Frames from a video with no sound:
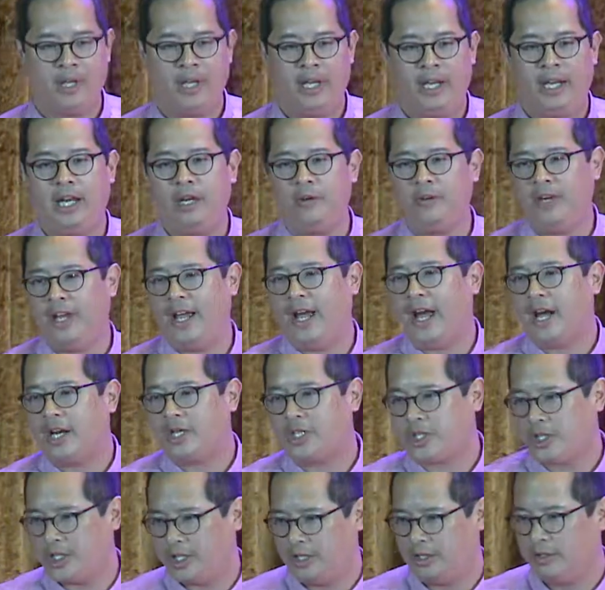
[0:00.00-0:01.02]
And in
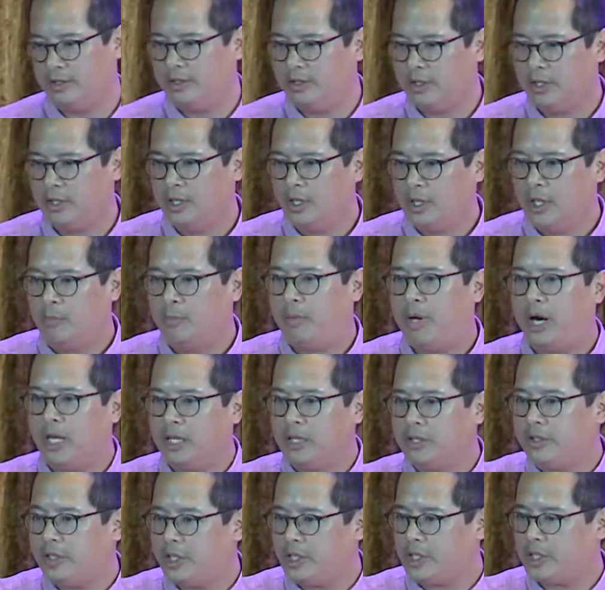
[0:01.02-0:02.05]
reaction,
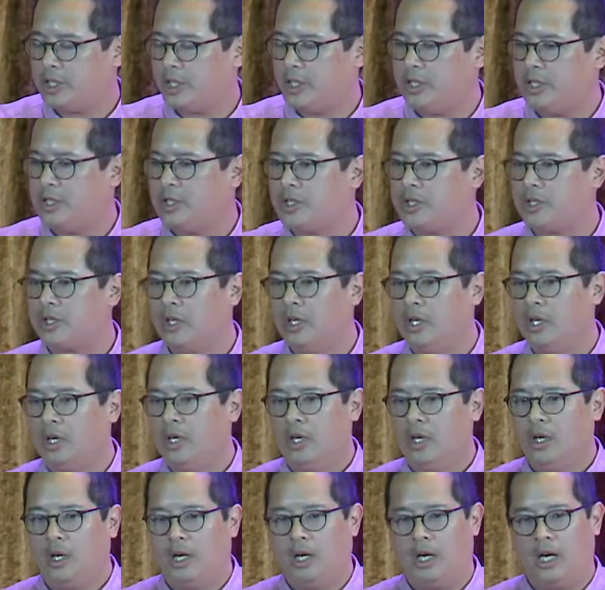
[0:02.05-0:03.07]
politicians
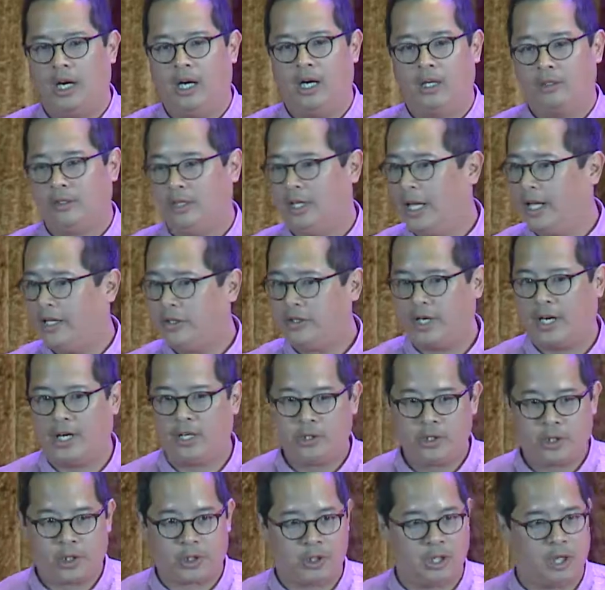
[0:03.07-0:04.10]
like
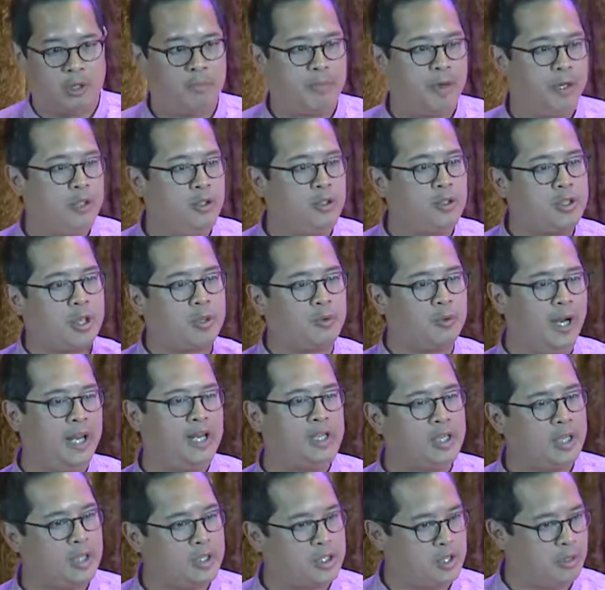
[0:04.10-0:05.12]
Donald Trump are using
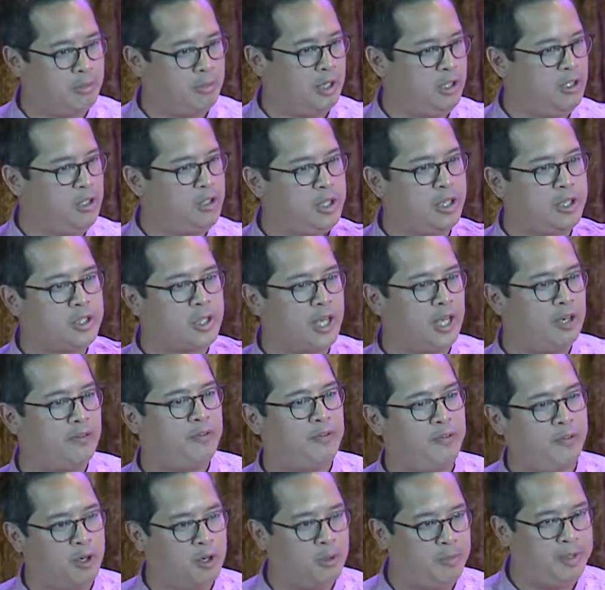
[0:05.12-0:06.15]
racism, they're using
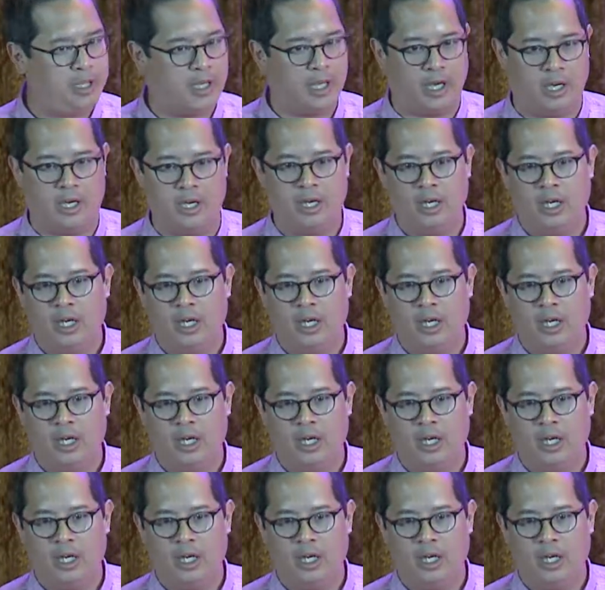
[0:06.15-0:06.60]
xenophobia,